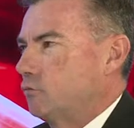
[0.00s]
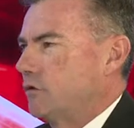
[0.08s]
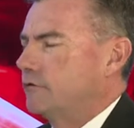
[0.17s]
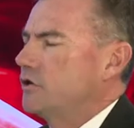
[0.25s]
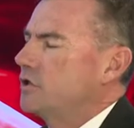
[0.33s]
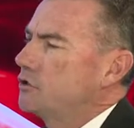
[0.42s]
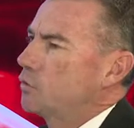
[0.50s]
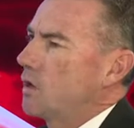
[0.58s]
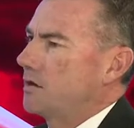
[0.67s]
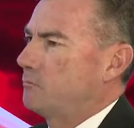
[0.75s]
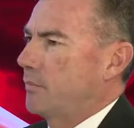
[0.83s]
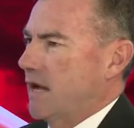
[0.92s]
we need to
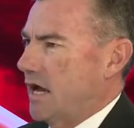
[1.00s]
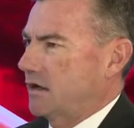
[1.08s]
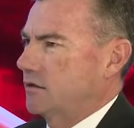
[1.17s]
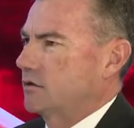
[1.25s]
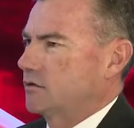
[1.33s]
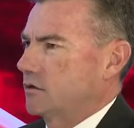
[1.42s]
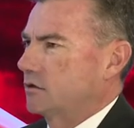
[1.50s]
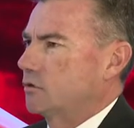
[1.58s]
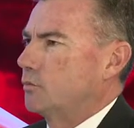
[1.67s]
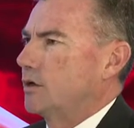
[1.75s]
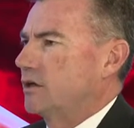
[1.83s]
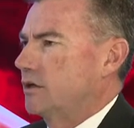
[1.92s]
unpack this a little
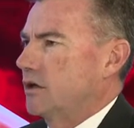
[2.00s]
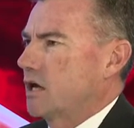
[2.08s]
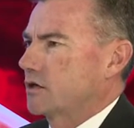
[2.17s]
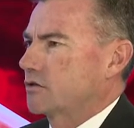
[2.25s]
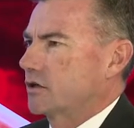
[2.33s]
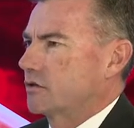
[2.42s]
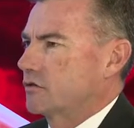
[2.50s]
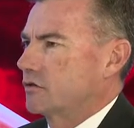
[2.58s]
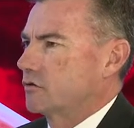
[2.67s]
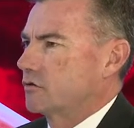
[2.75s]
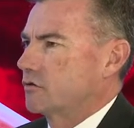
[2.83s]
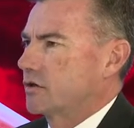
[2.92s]
bit and ask
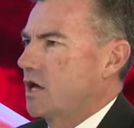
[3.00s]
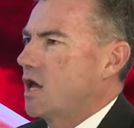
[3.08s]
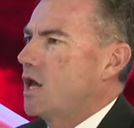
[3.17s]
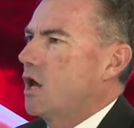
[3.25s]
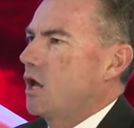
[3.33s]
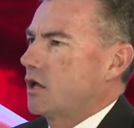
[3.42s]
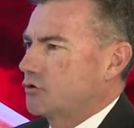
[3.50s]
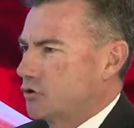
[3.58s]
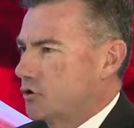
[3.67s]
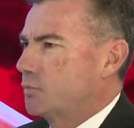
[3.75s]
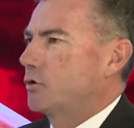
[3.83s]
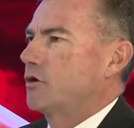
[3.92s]
ourselves,
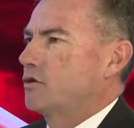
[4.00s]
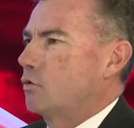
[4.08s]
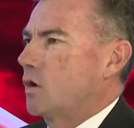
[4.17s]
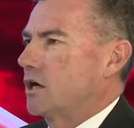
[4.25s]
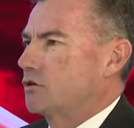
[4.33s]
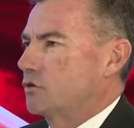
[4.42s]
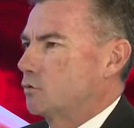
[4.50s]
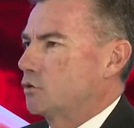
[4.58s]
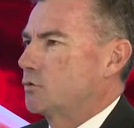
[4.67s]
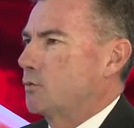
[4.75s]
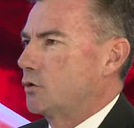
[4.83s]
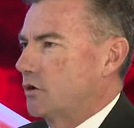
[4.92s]
superannuation was
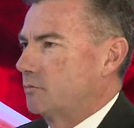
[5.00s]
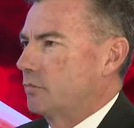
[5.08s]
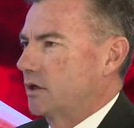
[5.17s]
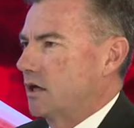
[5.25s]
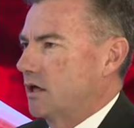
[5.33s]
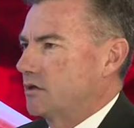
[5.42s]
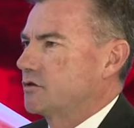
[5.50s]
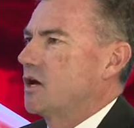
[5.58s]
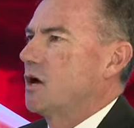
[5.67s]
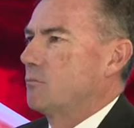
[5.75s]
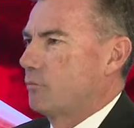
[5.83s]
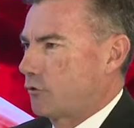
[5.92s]
put in place
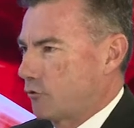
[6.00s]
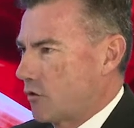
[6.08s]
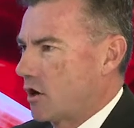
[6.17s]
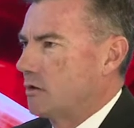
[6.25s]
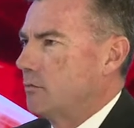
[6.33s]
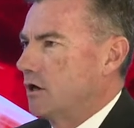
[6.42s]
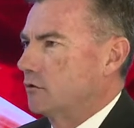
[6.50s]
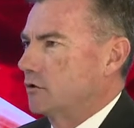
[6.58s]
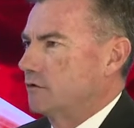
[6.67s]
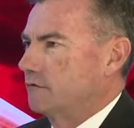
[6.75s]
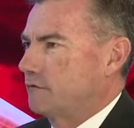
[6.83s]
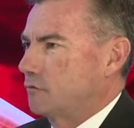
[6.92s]

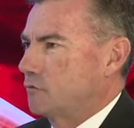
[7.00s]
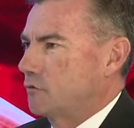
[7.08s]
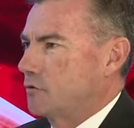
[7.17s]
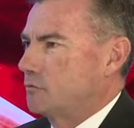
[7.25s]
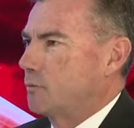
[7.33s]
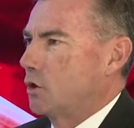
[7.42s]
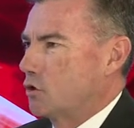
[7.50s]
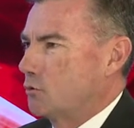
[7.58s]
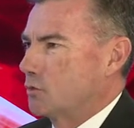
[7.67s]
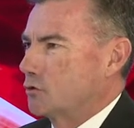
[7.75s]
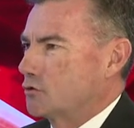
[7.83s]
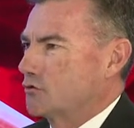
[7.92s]
primarily for the
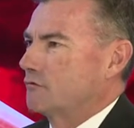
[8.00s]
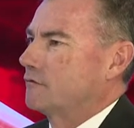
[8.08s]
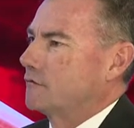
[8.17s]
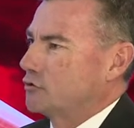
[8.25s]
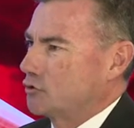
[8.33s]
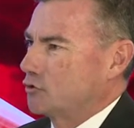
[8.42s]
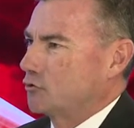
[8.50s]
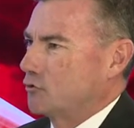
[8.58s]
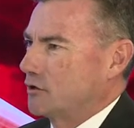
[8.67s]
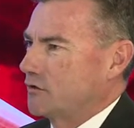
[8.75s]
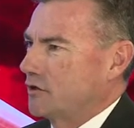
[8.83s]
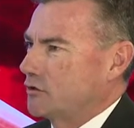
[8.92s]
purpose of
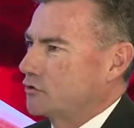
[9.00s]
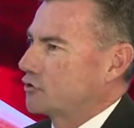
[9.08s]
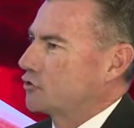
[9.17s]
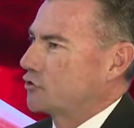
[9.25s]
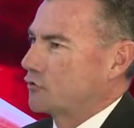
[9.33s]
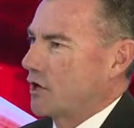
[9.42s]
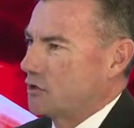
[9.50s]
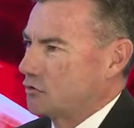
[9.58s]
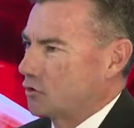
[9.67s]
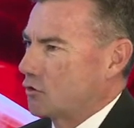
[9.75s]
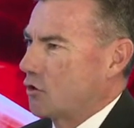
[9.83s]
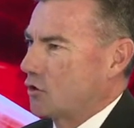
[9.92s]
ensuring that as
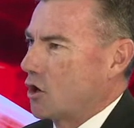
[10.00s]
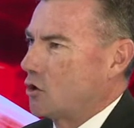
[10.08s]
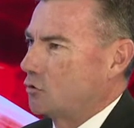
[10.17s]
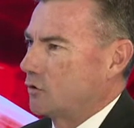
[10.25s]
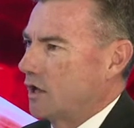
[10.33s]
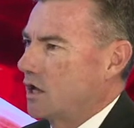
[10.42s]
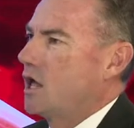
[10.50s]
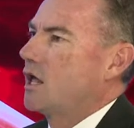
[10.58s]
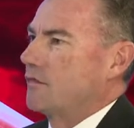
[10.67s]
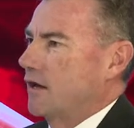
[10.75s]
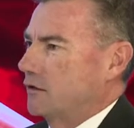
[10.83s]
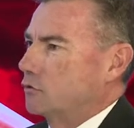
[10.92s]
Australians got older,
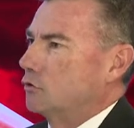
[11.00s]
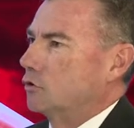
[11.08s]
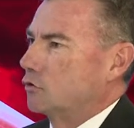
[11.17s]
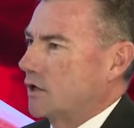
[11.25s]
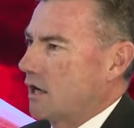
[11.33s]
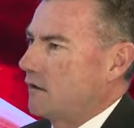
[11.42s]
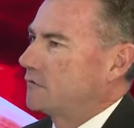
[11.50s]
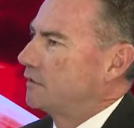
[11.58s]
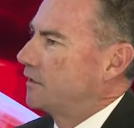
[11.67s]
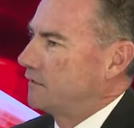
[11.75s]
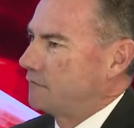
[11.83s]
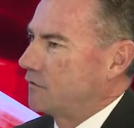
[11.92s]
they could look after
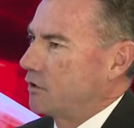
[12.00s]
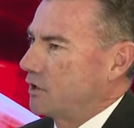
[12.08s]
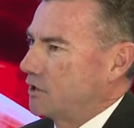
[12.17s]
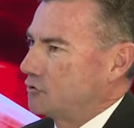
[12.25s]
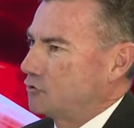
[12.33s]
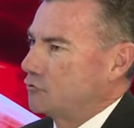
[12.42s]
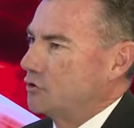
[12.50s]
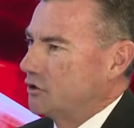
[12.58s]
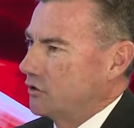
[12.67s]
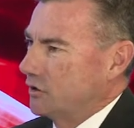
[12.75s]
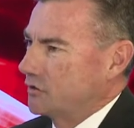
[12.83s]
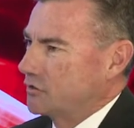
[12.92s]
their financial needs.